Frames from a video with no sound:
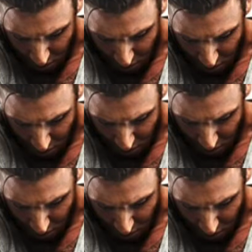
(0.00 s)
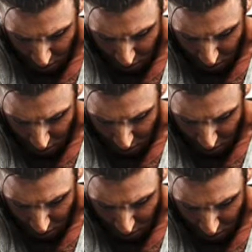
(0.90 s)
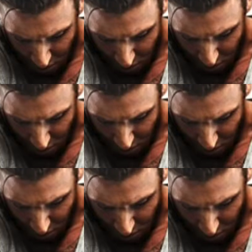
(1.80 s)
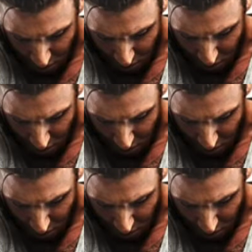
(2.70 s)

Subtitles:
The person shown says nothing.